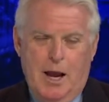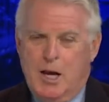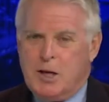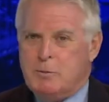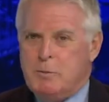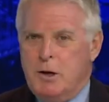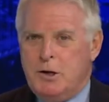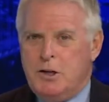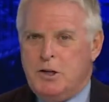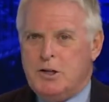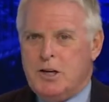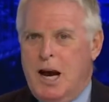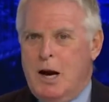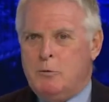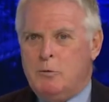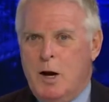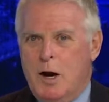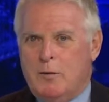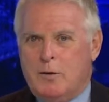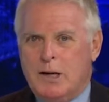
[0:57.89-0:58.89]
As much as
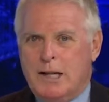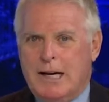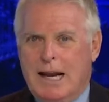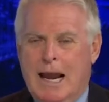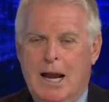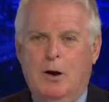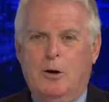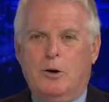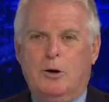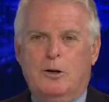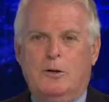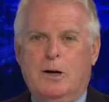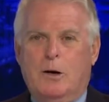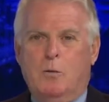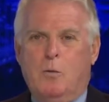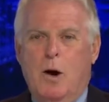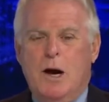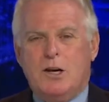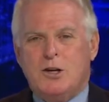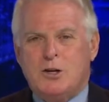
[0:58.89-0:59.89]
I reveled in Elder
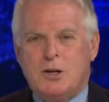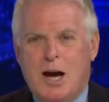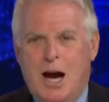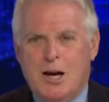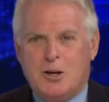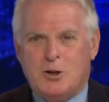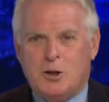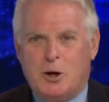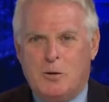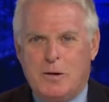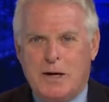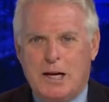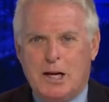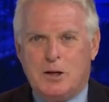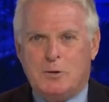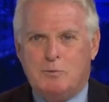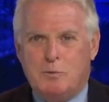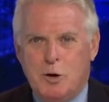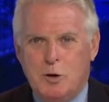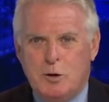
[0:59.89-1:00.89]
and West High serving
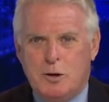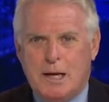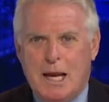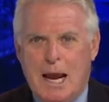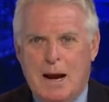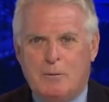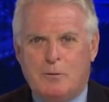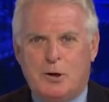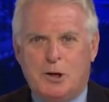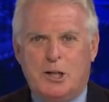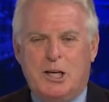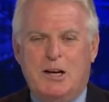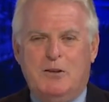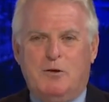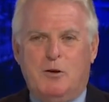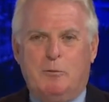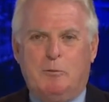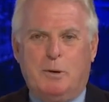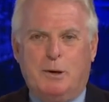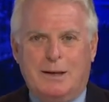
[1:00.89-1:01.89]
as boot camp for
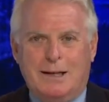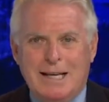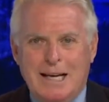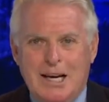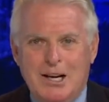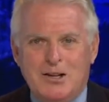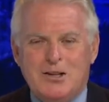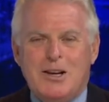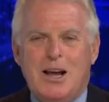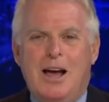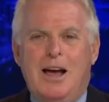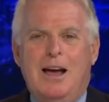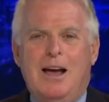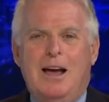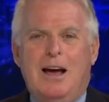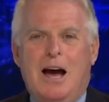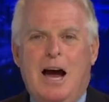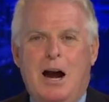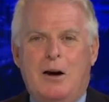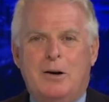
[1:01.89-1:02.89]
chief of police,
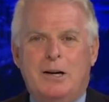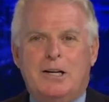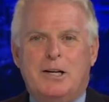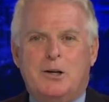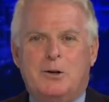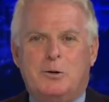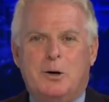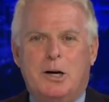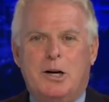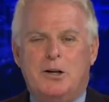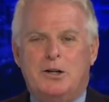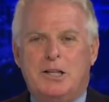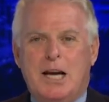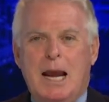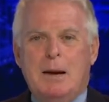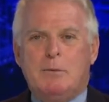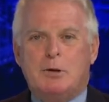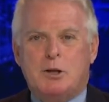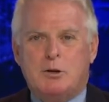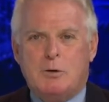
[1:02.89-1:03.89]
hiring Detroiter James